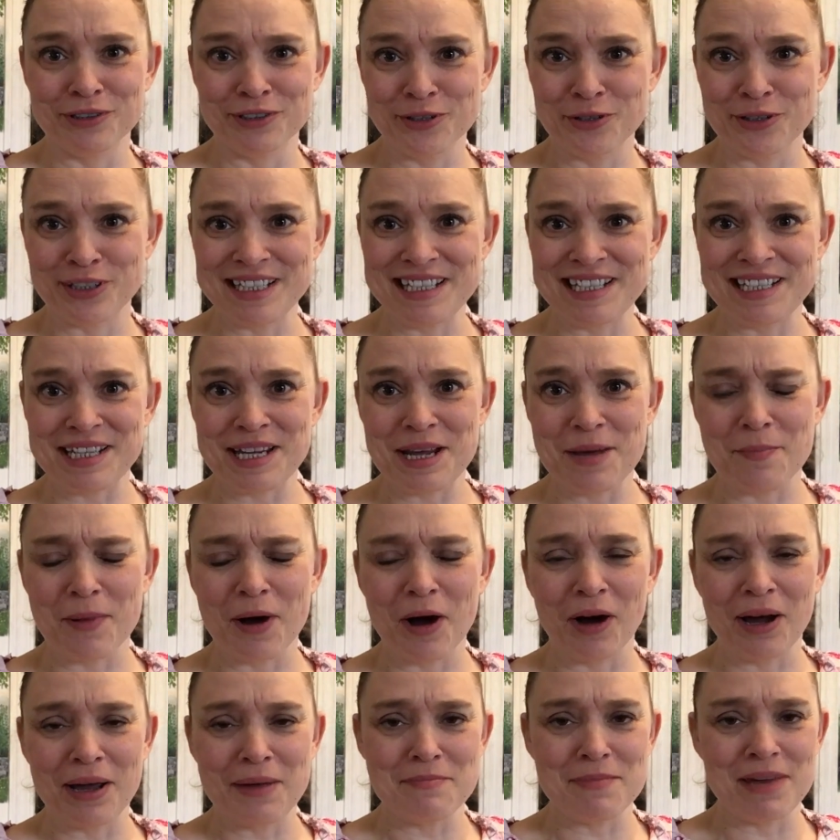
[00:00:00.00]
You can see it
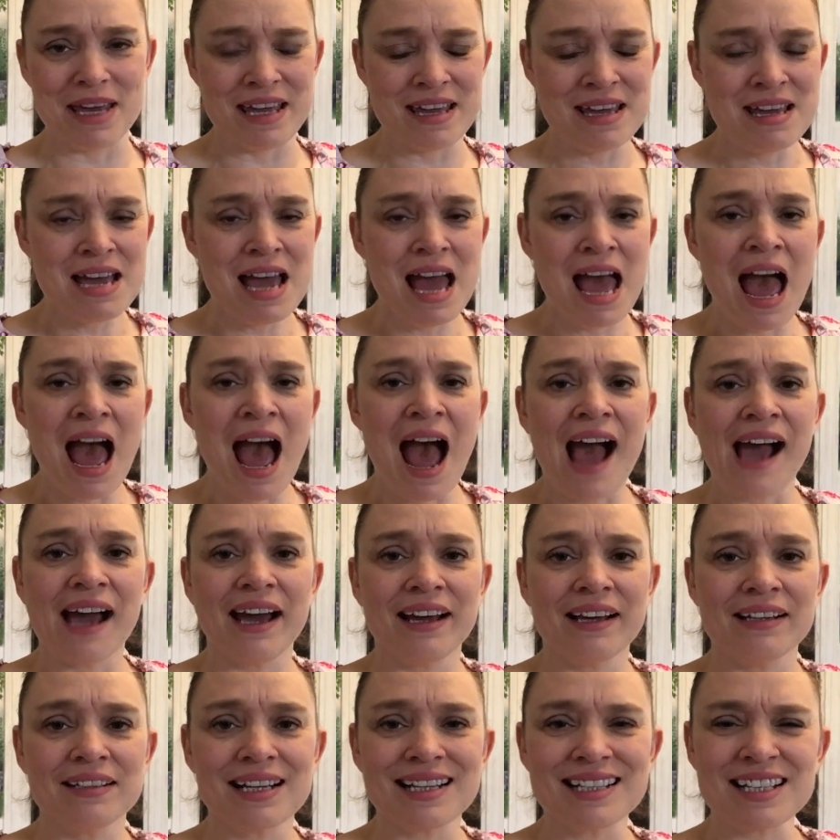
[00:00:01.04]
behind me.
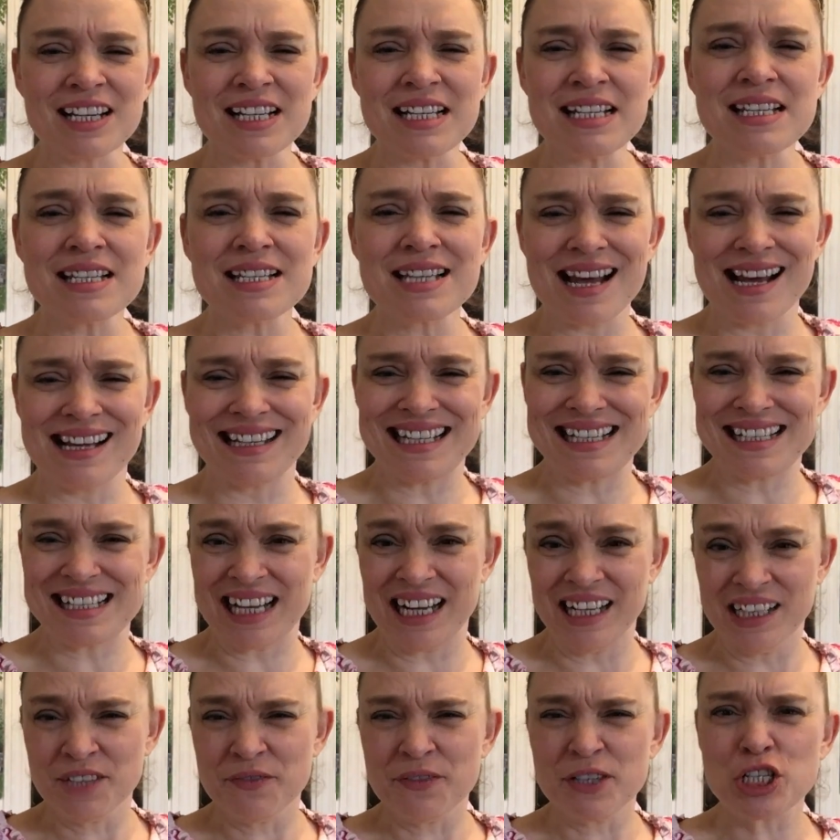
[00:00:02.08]
And as I said, it's
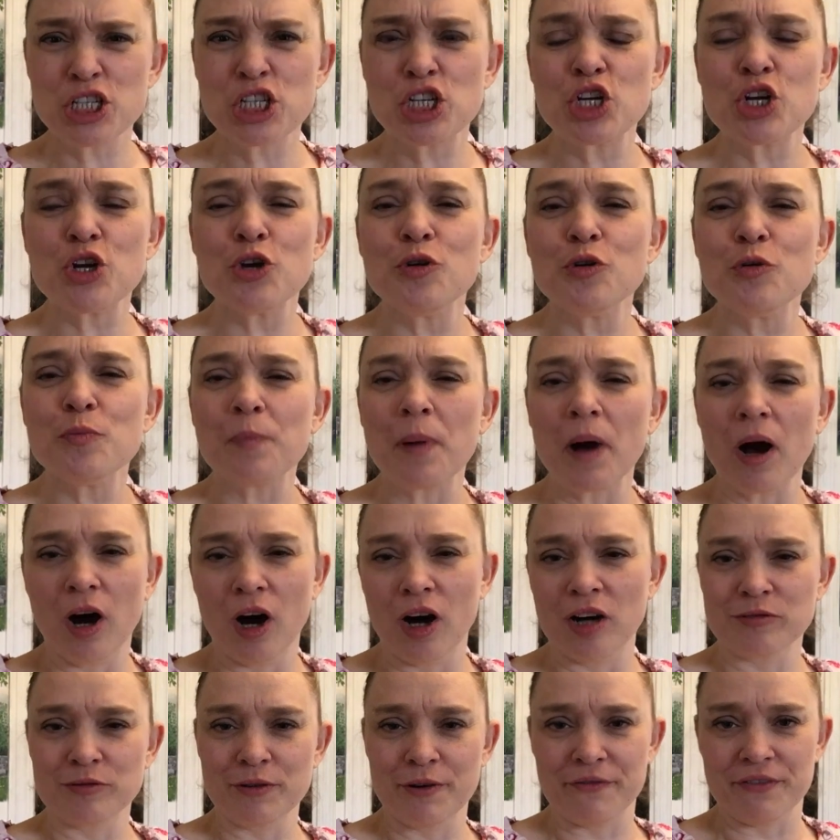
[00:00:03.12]
kind of a
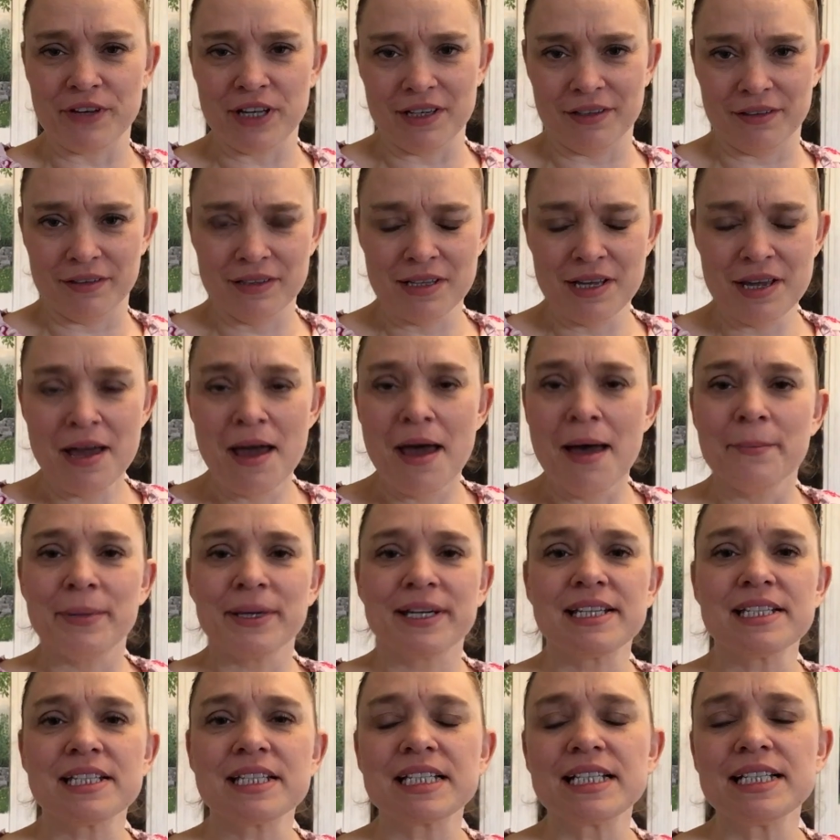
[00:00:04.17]
two-part reveal,
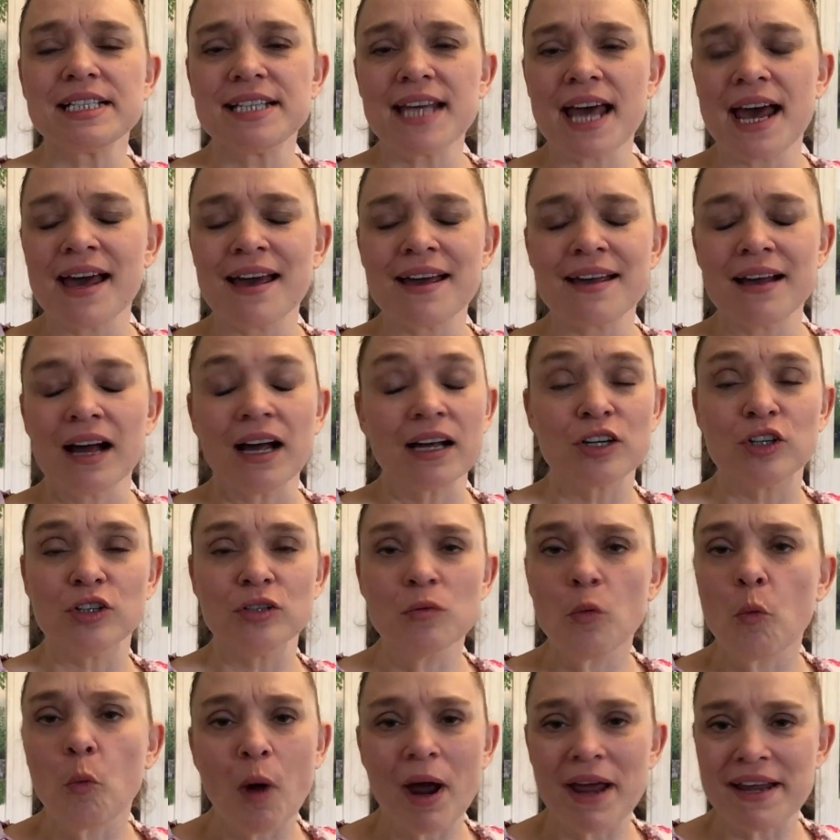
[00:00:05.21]
because today I
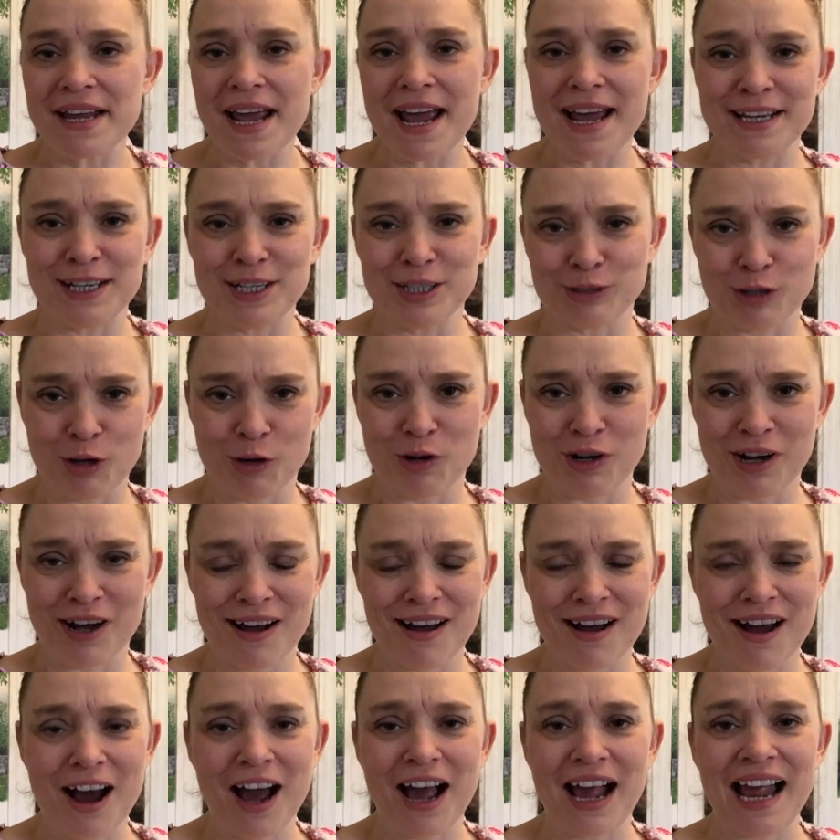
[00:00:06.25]
couldn't wait any
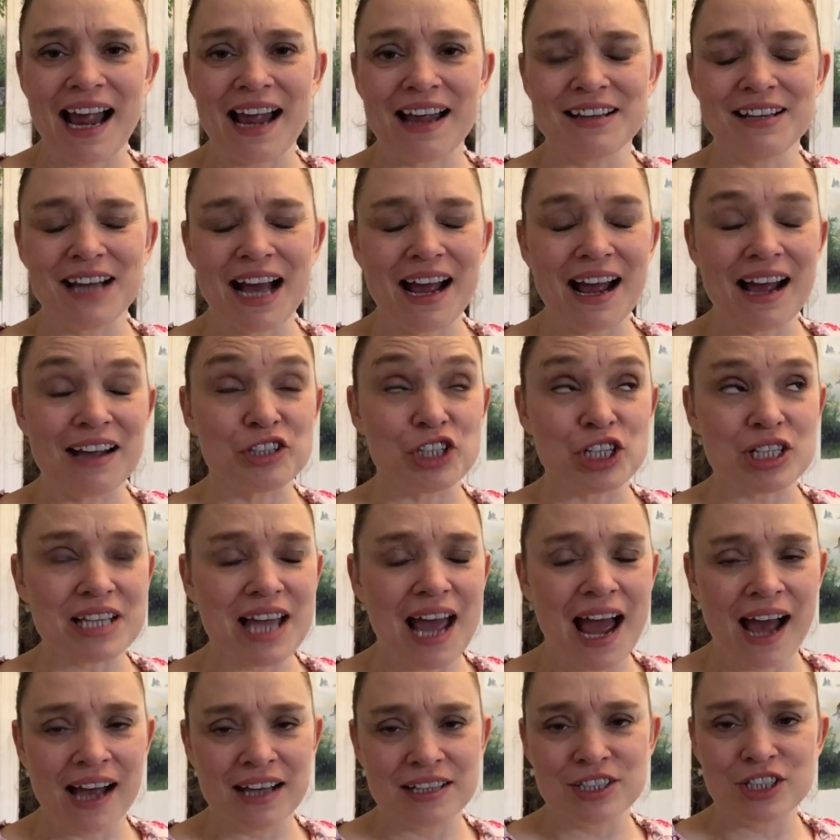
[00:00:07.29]
longer. I just
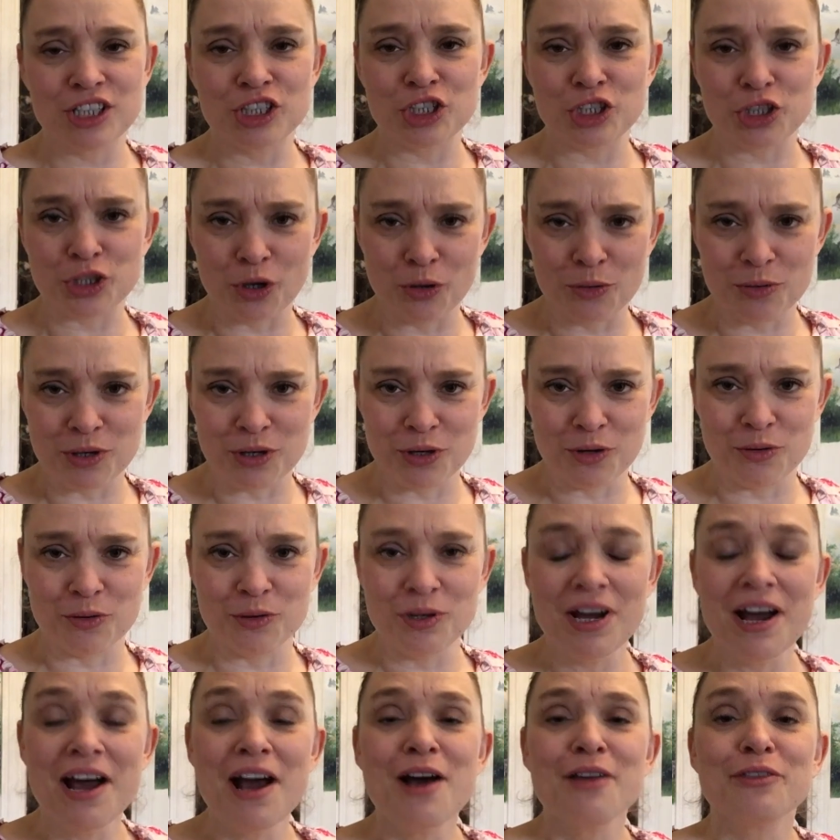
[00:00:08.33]
had to show you
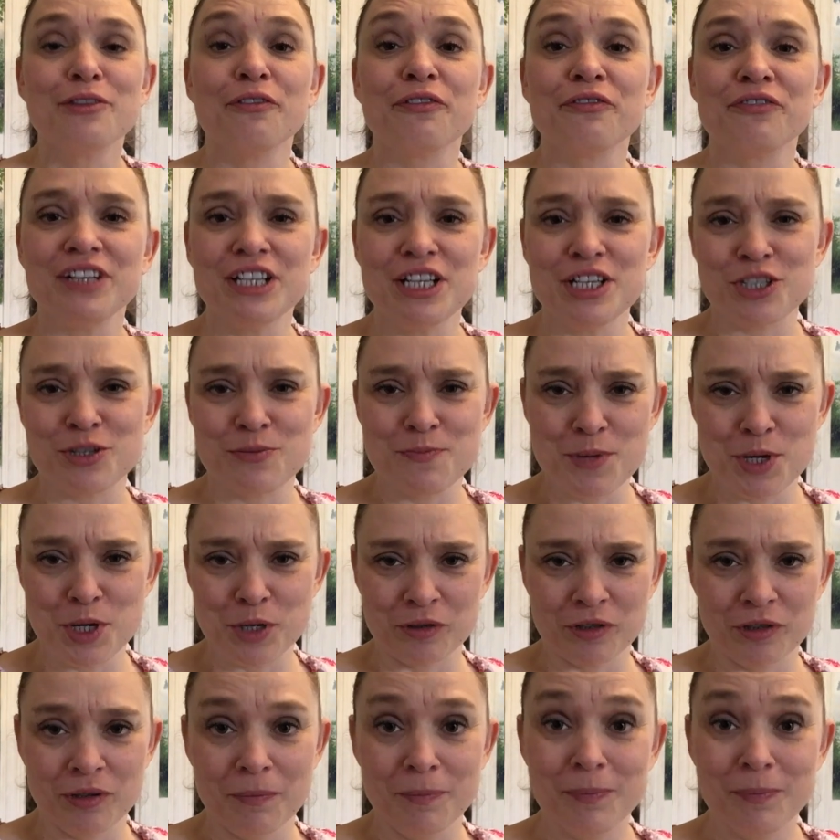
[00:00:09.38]
the finished mural.